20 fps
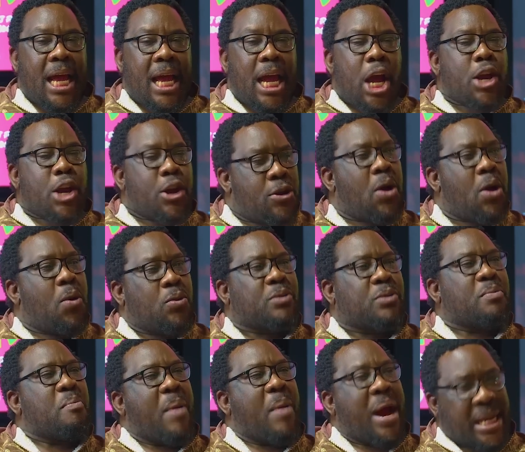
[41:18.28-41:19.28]
You know
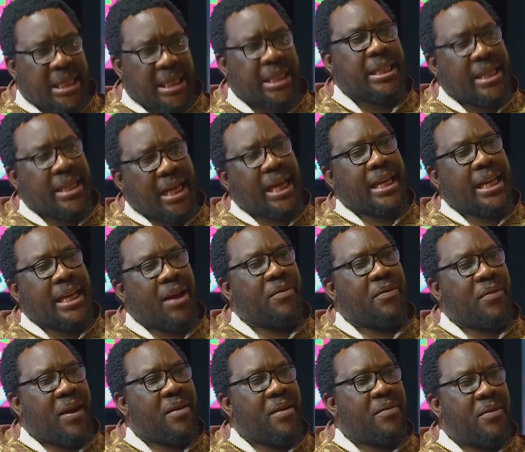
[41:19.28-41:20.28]
who's managing the
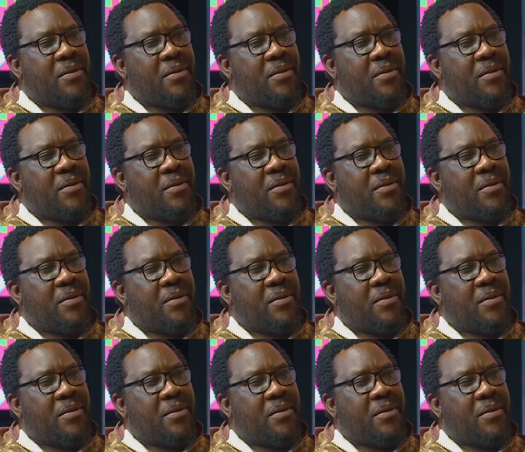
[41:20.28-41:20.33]
EFF?